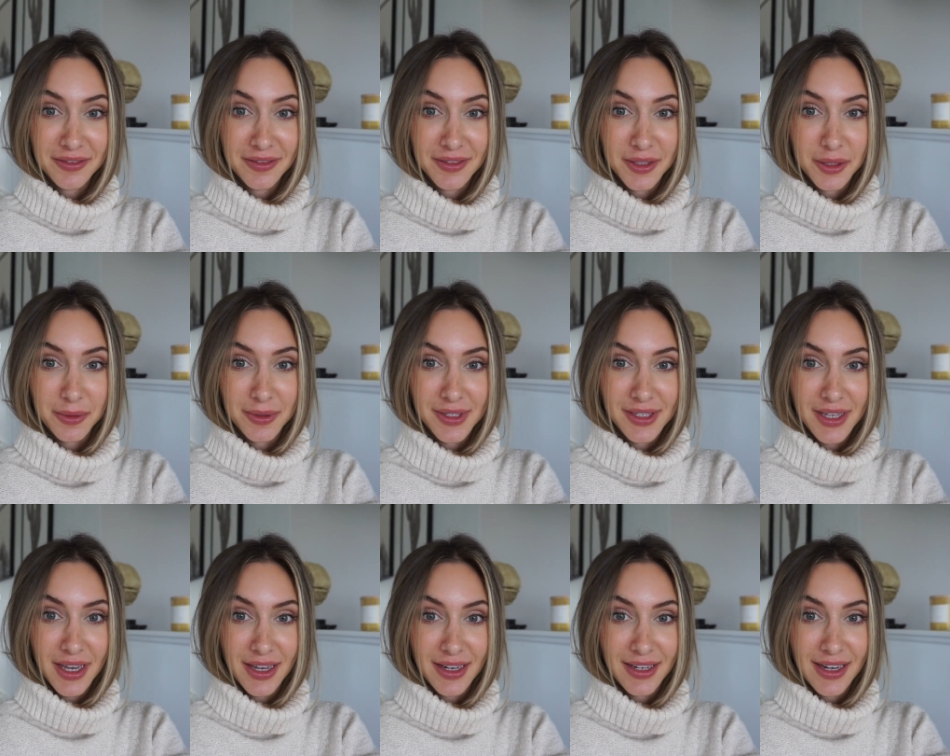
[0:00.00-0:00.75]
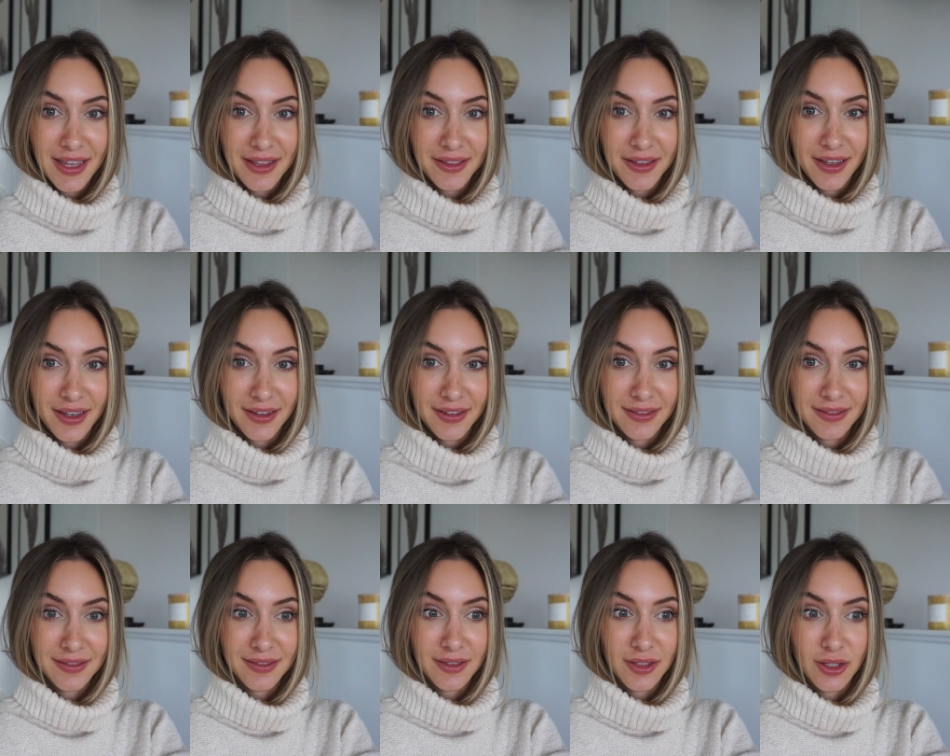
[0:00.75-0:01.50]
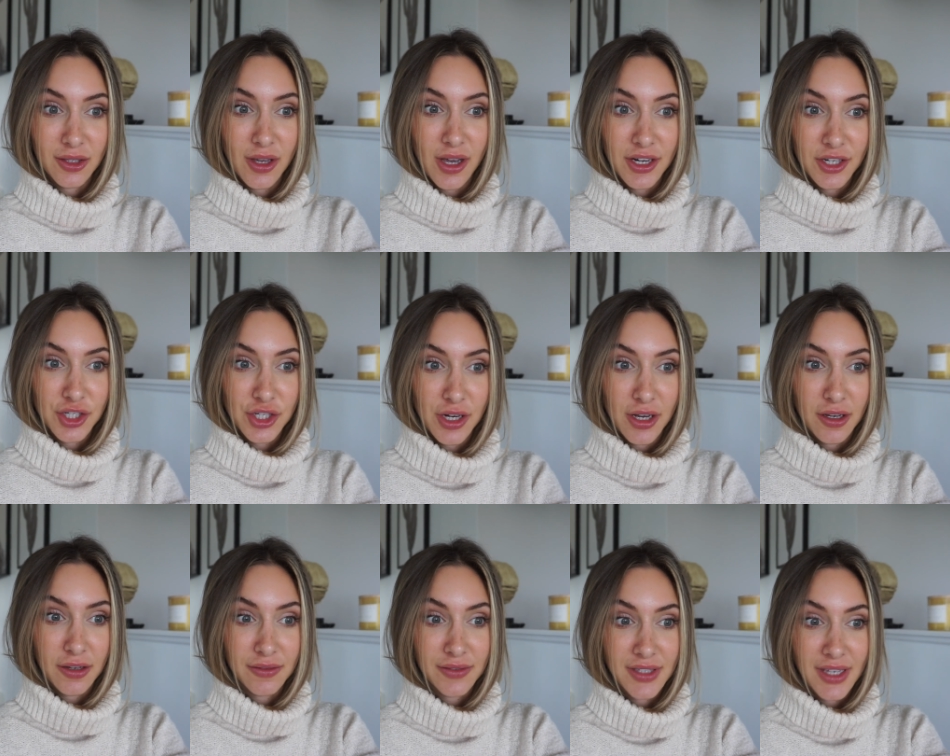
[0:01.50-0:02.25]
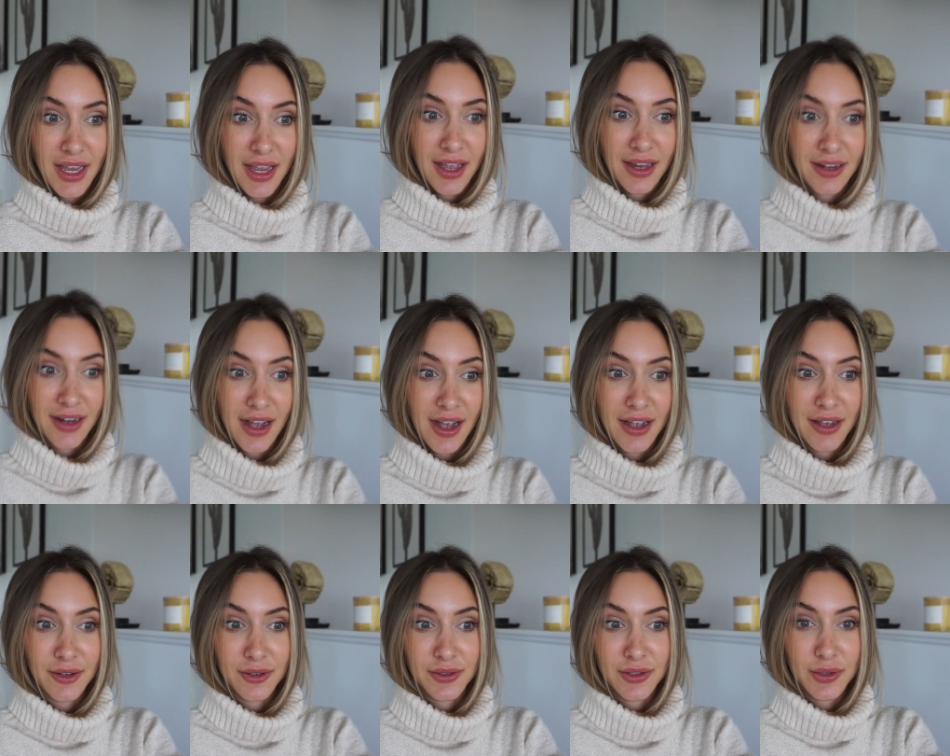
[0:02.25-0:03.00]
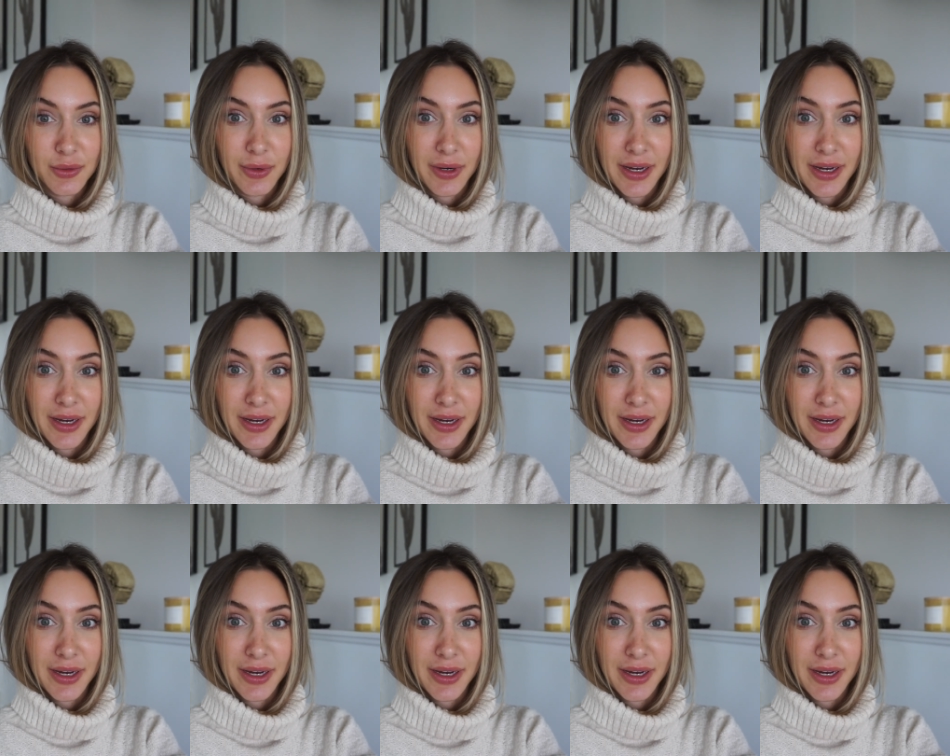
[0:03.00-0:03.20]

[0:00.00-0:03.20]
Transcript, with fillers: There was like nothing. A lot of shelves and aisles were